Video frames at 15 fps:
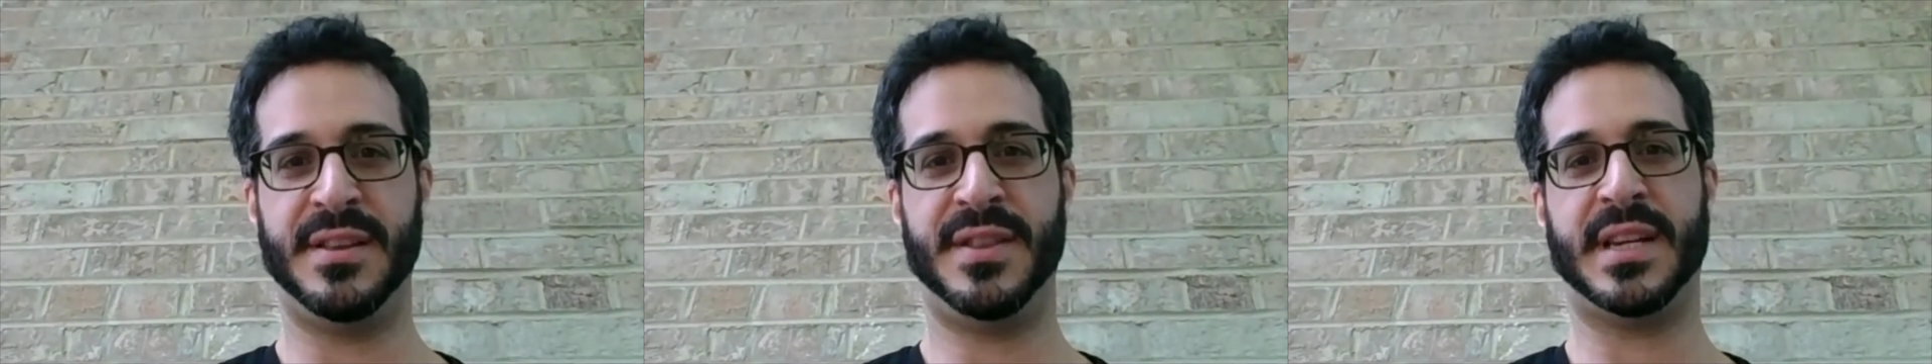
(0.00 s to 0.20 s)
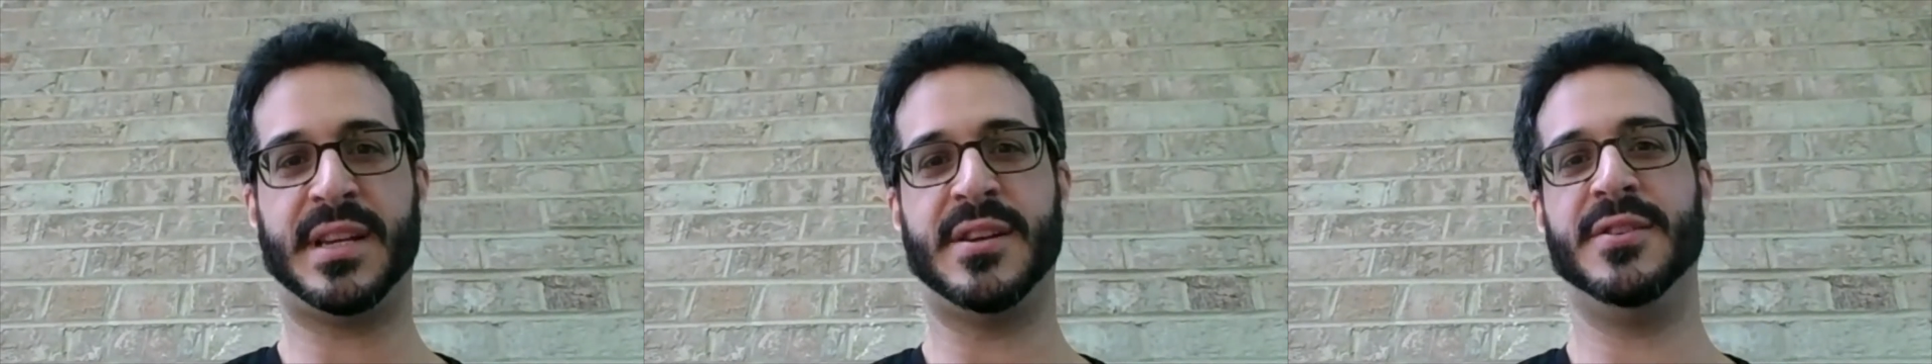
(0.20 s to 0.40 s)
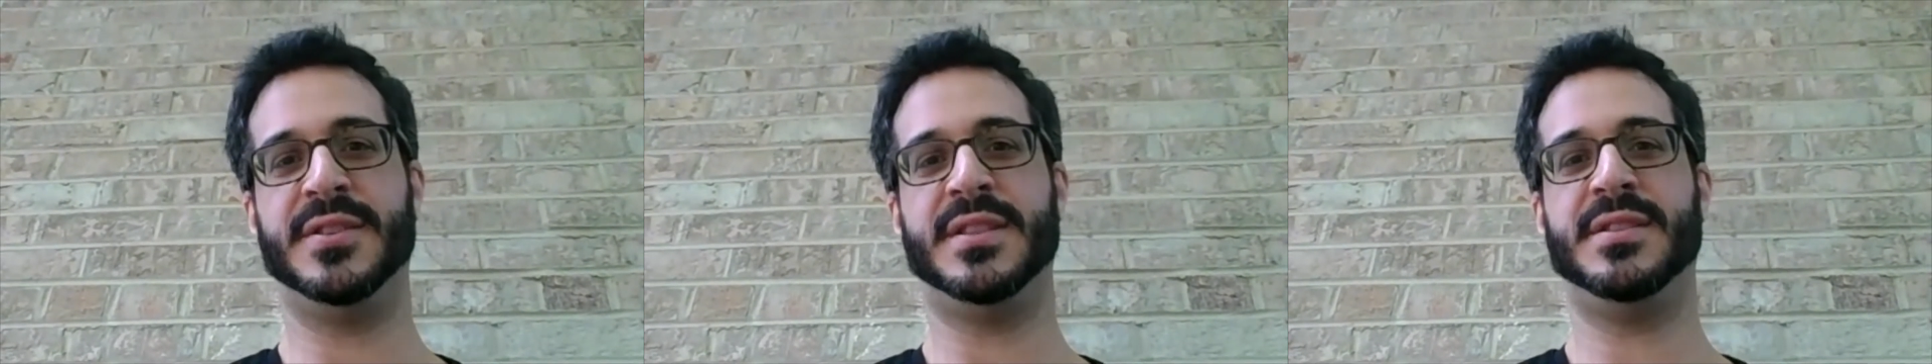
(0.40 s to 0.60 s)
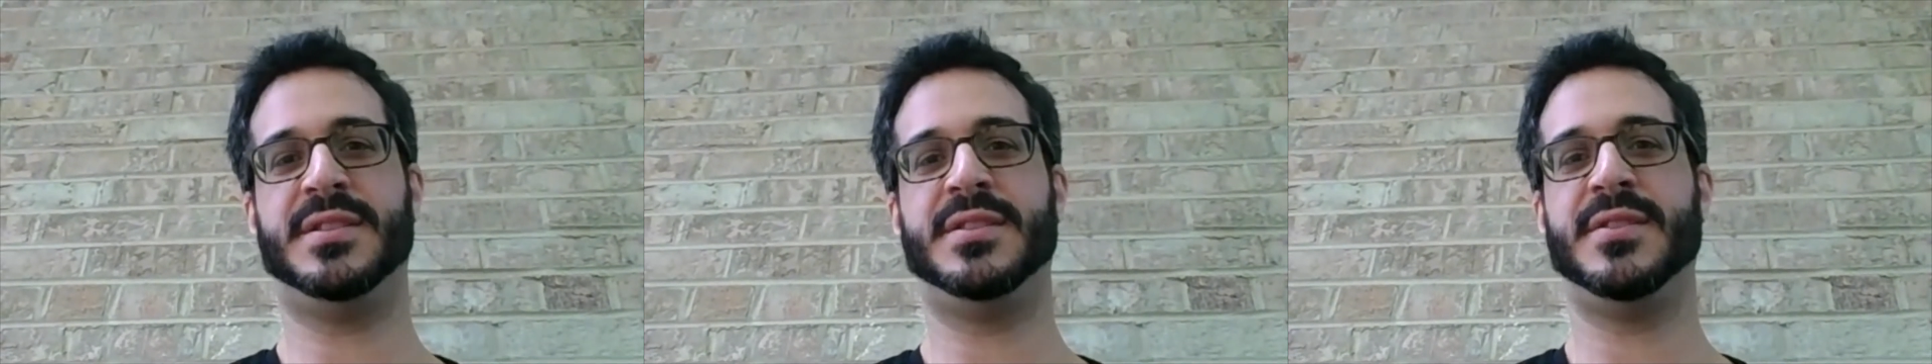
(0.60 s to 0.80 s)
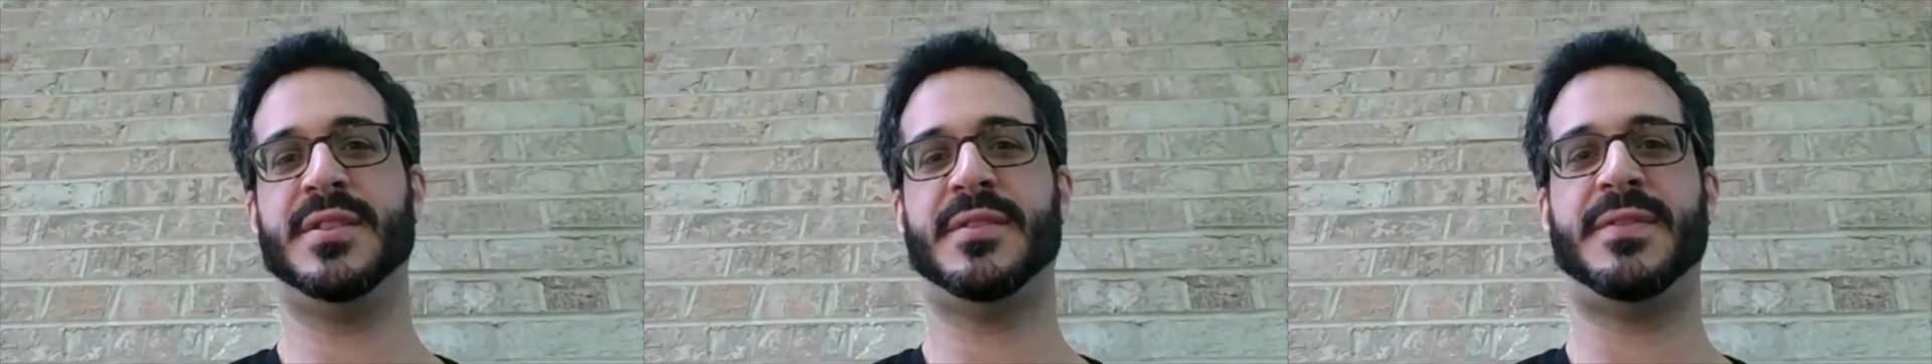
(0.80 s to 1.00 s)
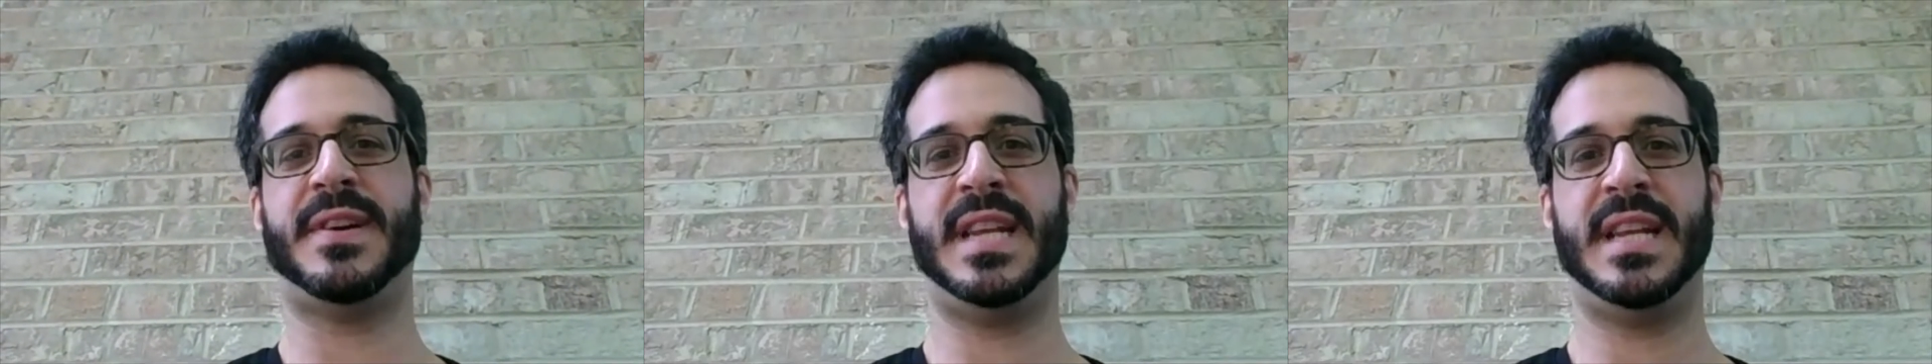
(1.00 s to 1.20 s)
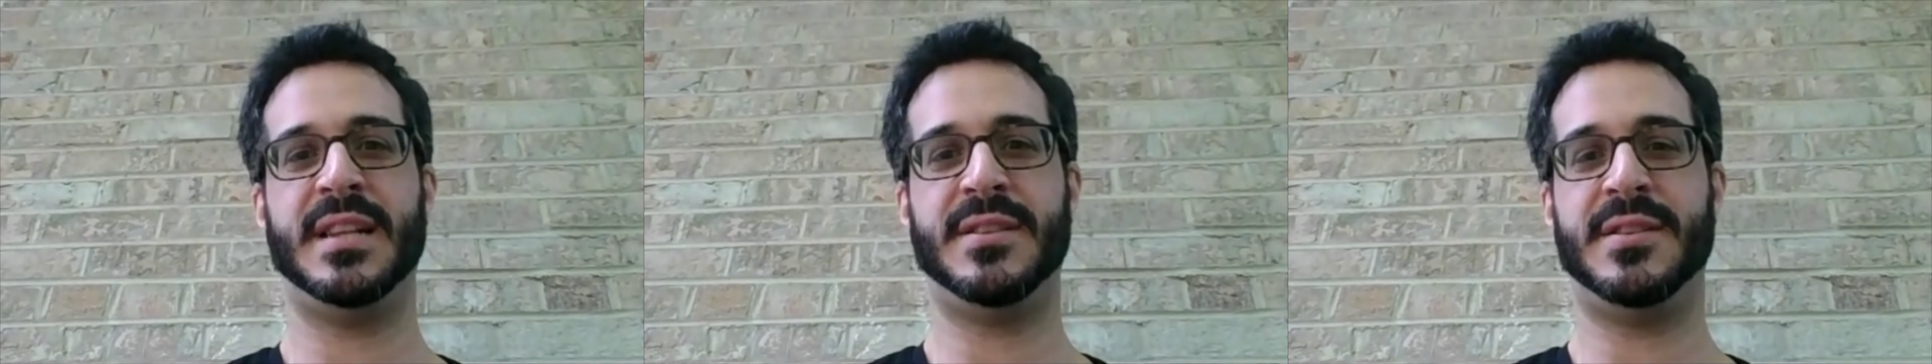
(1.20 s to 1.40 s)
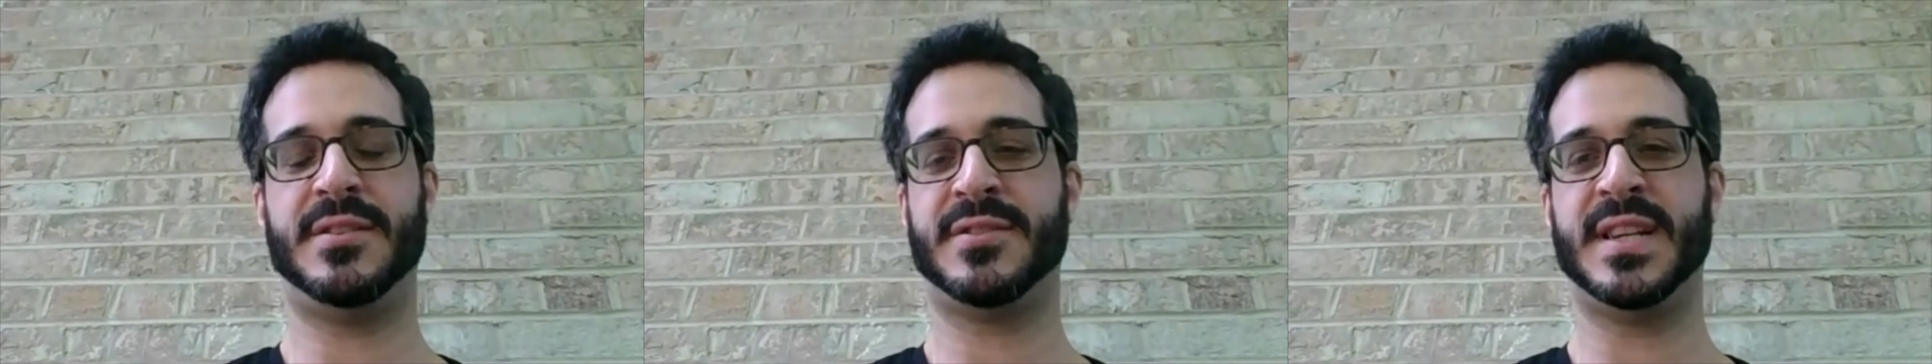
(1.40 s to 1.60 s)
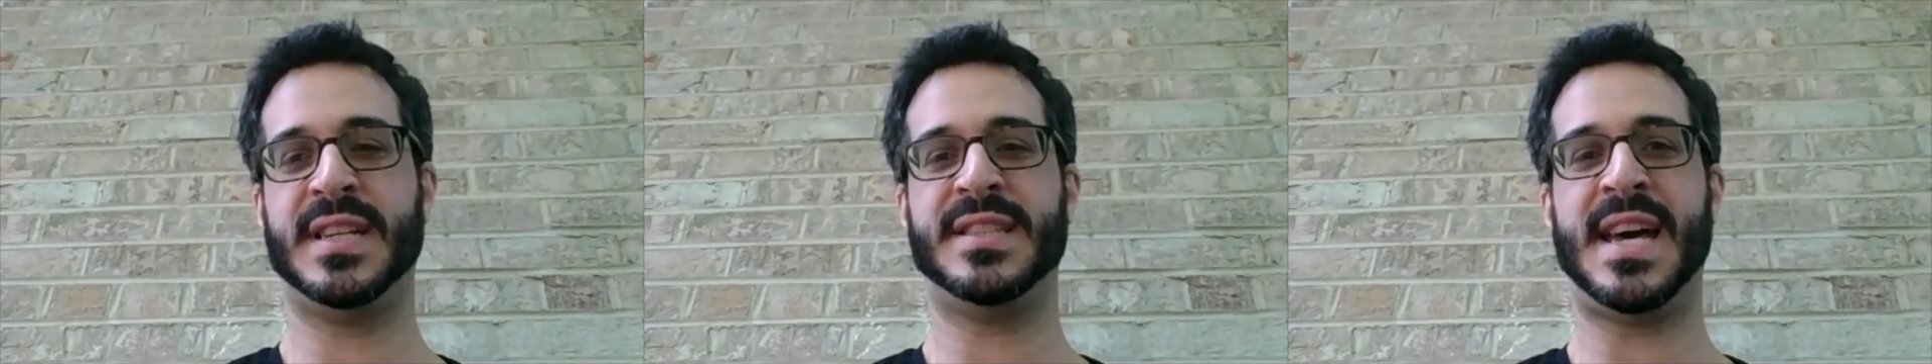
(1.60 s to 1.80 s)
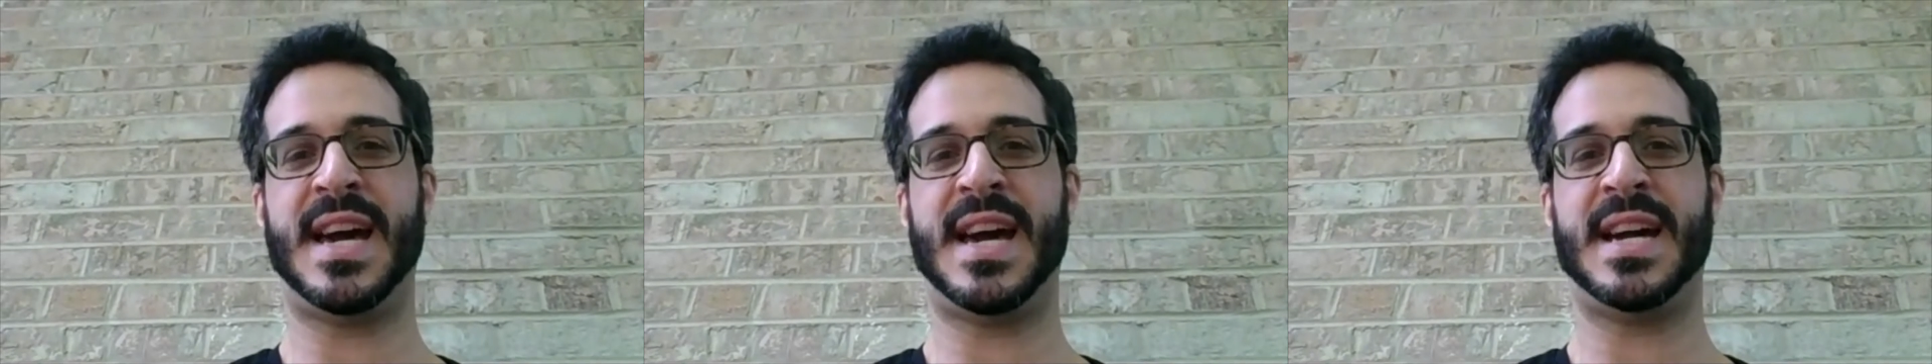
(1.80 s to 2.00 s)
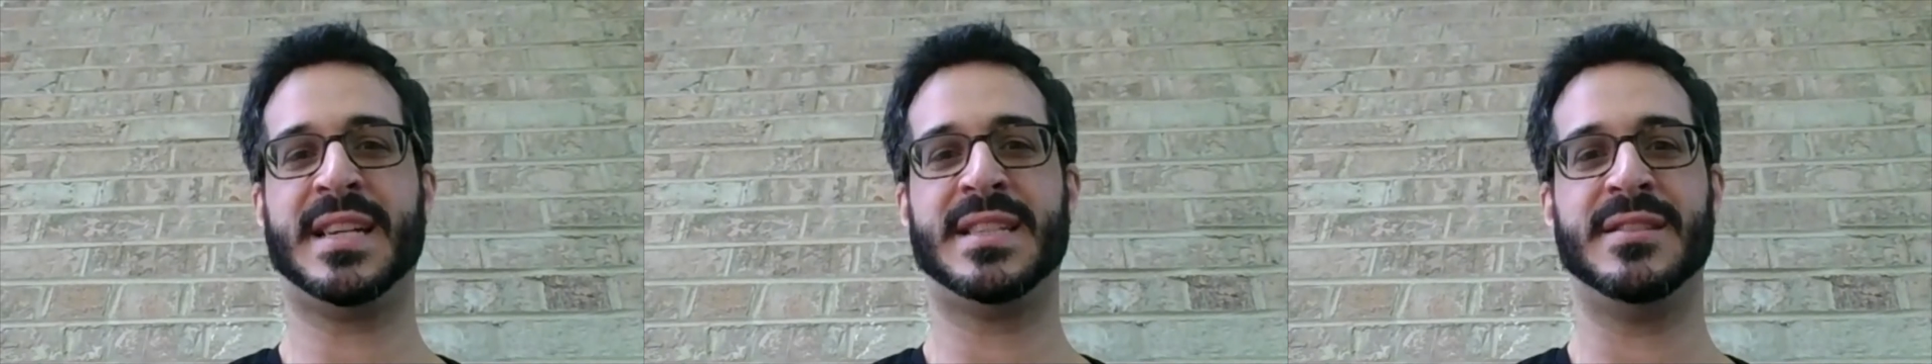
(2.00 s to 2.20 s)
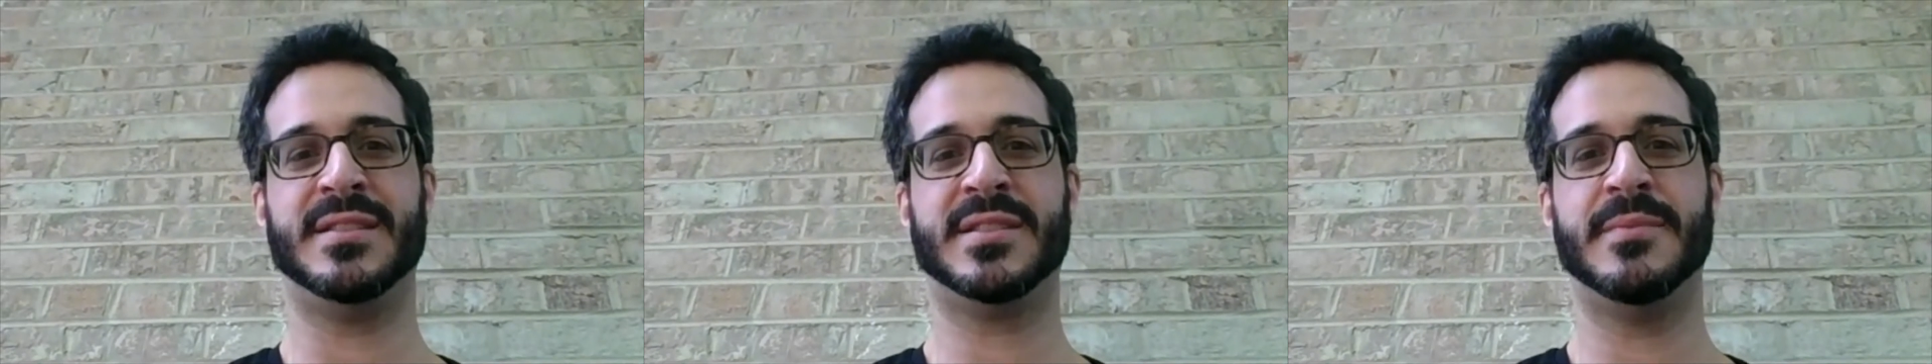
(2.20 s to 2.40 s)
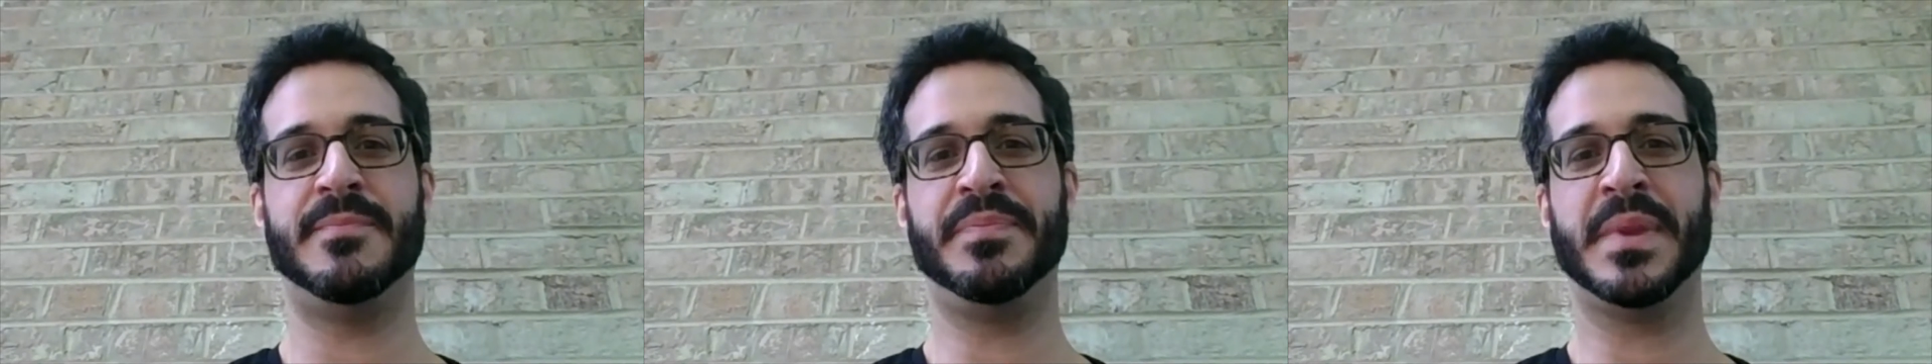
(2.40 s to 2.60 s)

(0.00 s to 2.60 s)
that goes into the transactions.